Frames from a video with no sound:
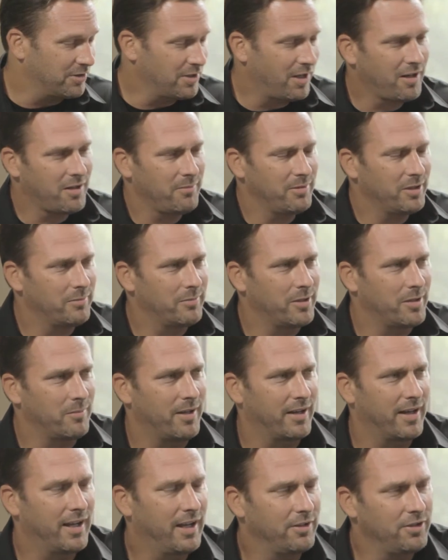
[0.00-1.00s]
Talk a little bit
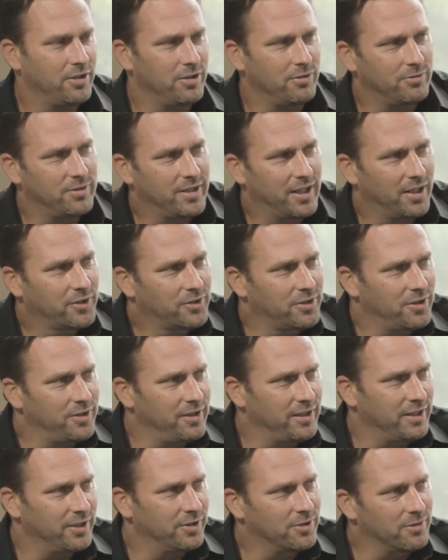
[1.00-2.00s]
about how you tested
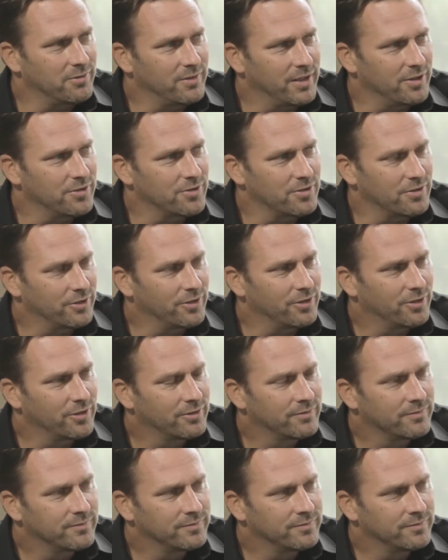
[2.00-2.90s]
the interventions.